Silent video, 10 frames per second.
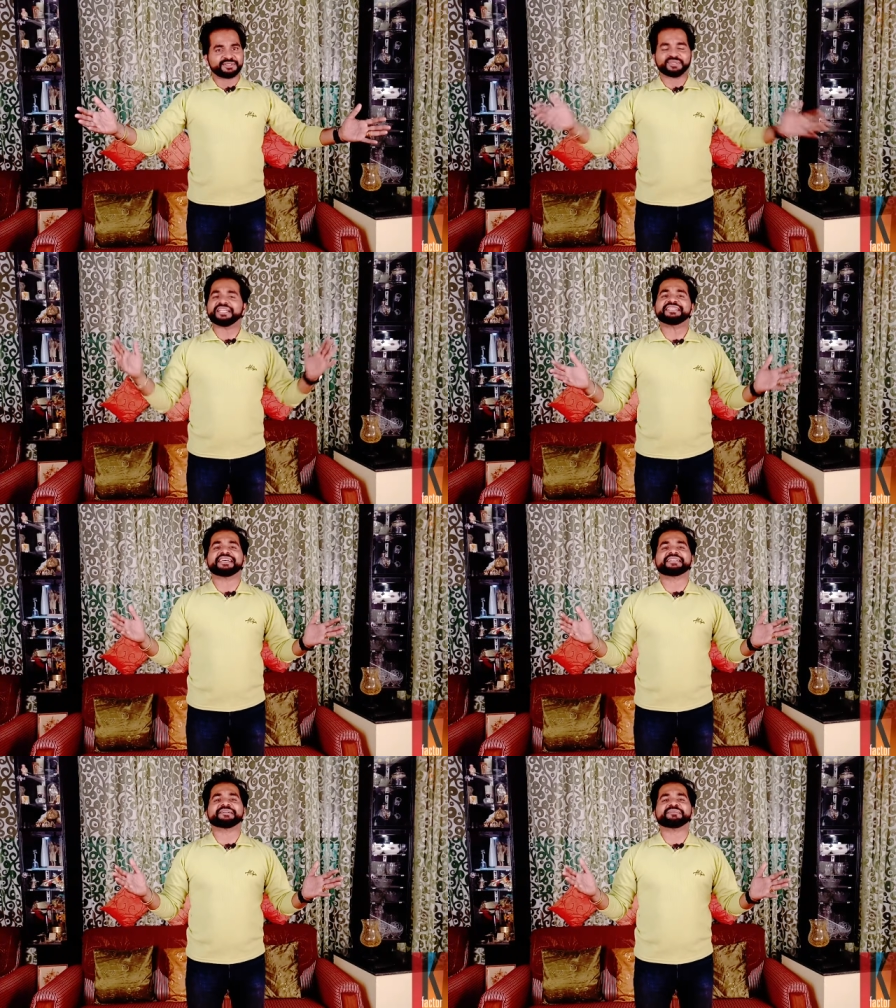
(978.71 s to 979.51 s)
So these
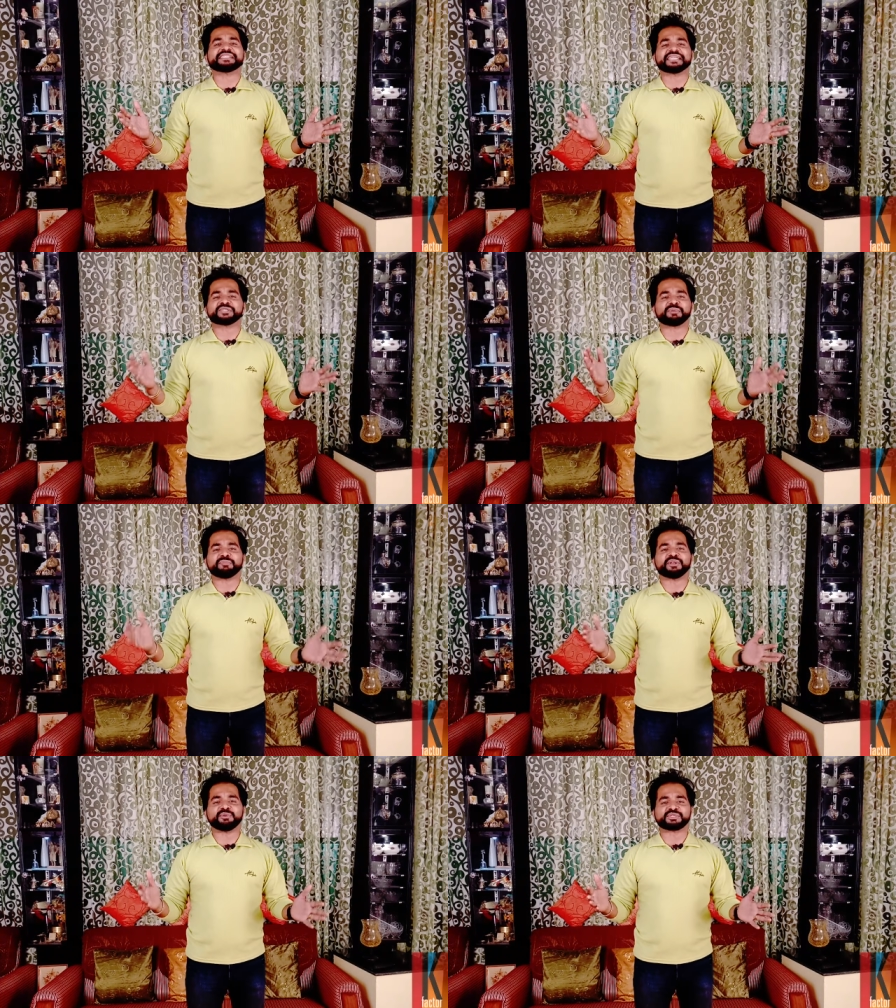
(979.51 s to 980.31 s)
are the mistakes
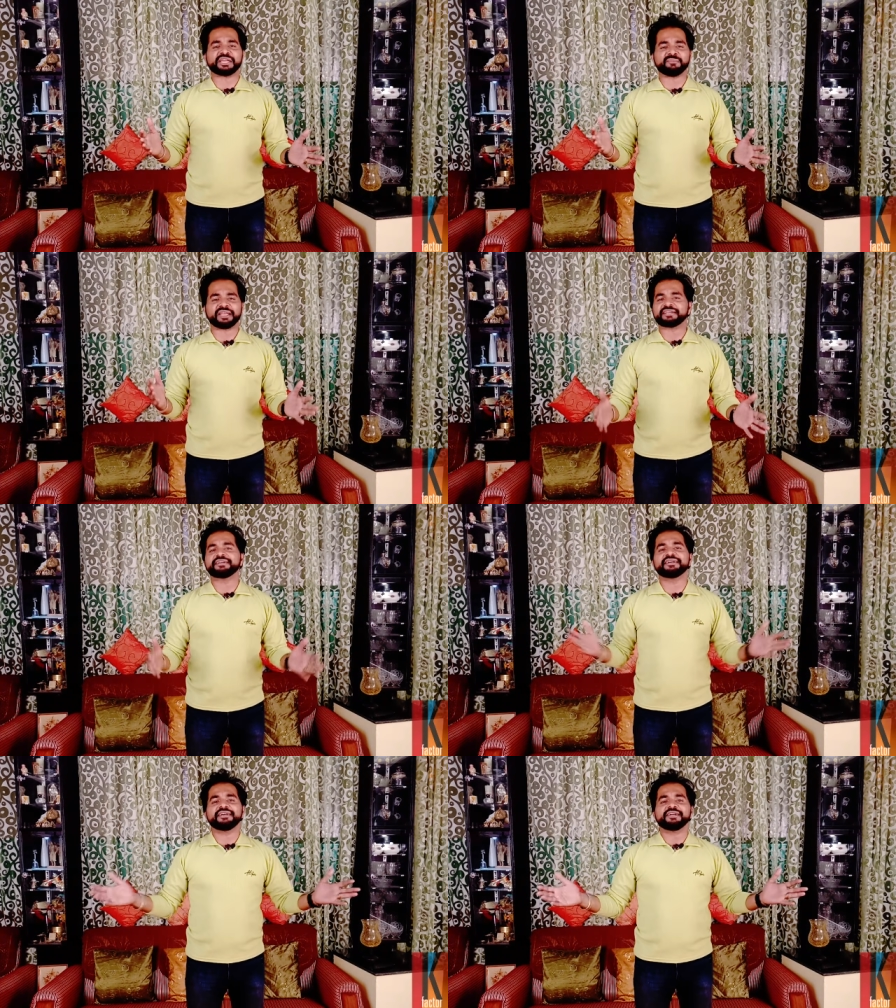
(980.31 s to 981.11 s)
people usually make.
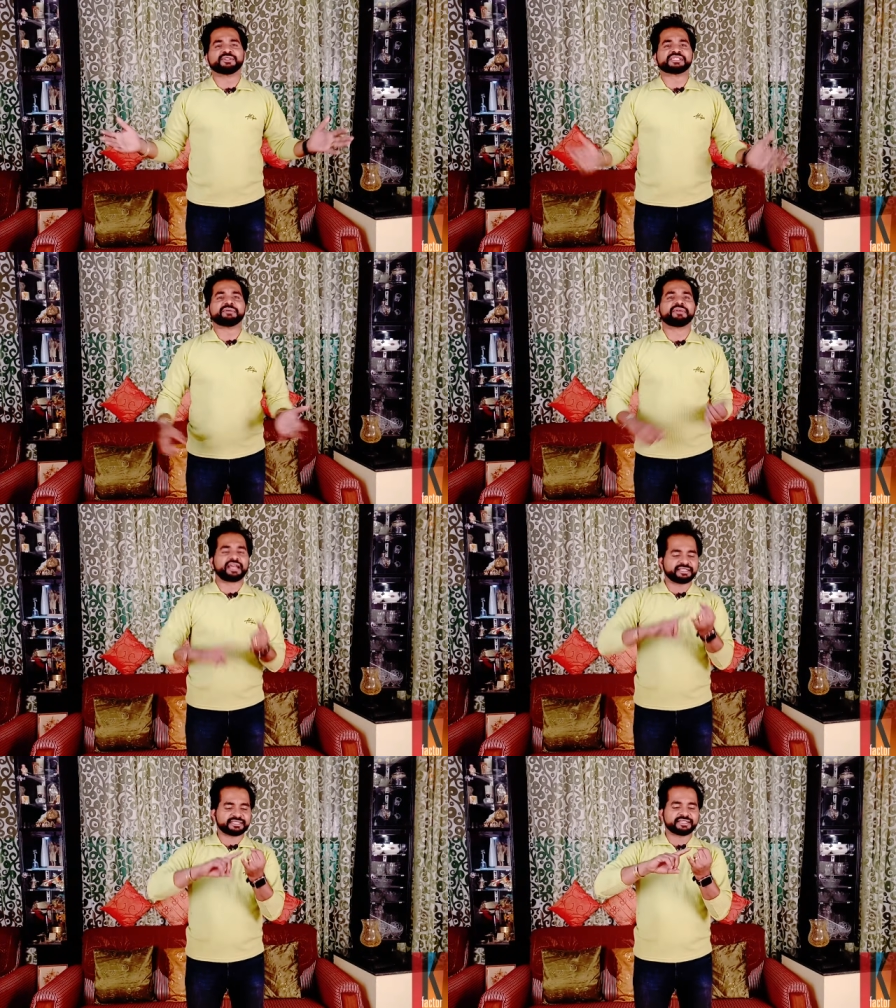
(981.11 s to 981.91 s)
To
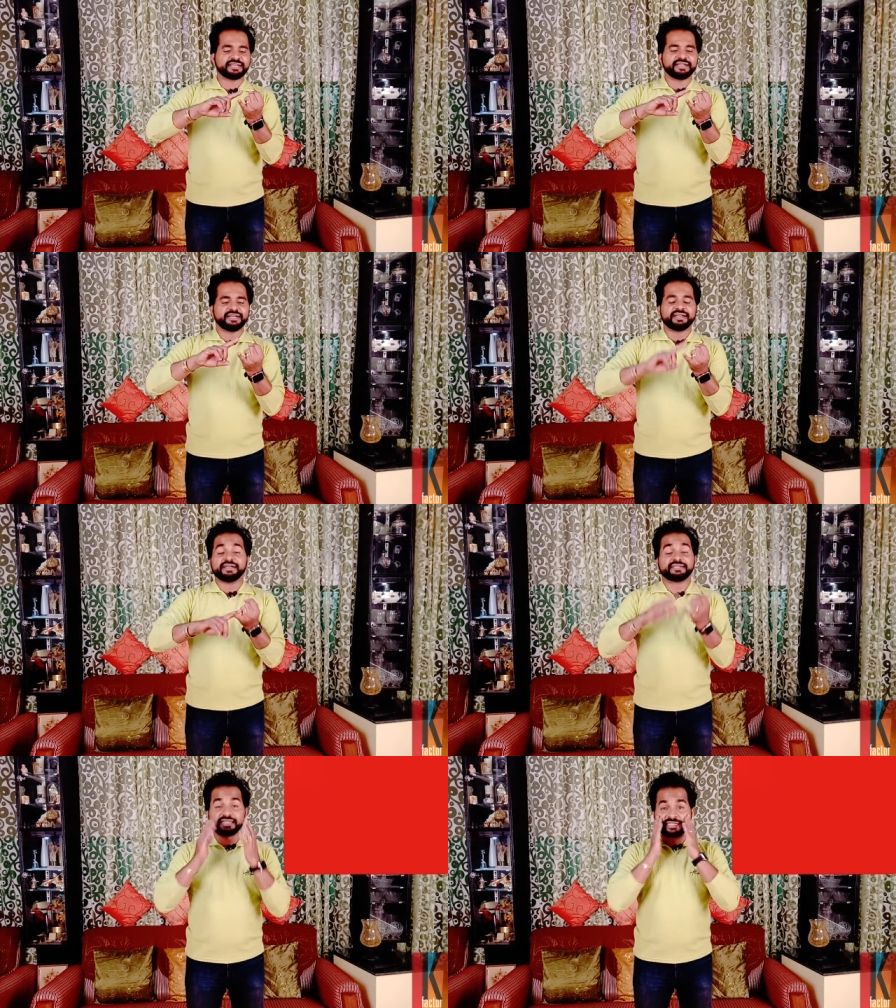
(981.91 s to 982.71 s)
summarize,
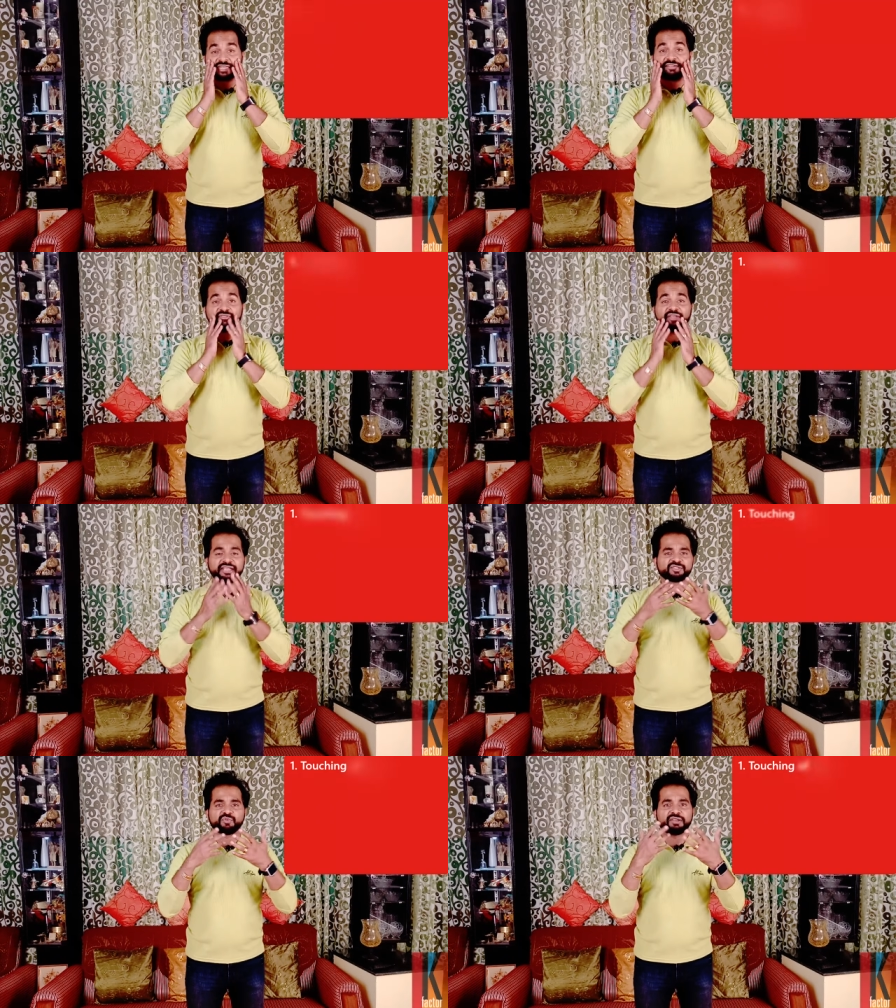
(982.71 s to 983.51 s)
touching the
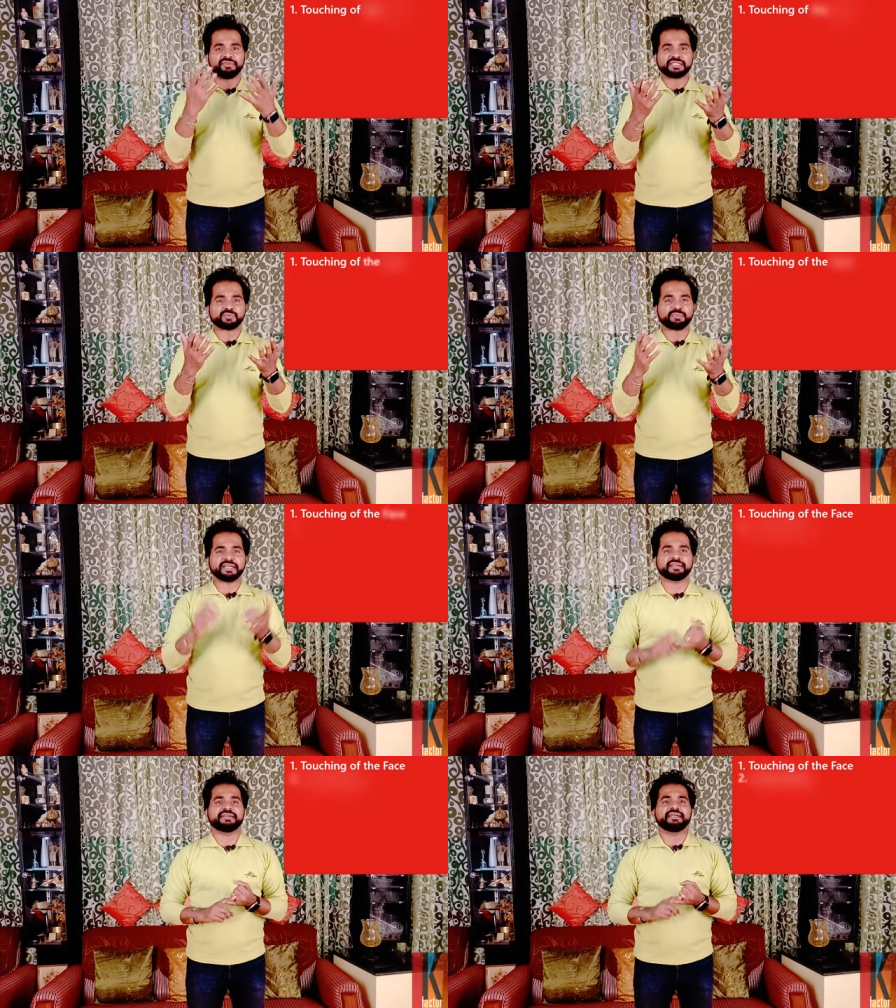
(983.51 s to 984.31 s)
face while we speak.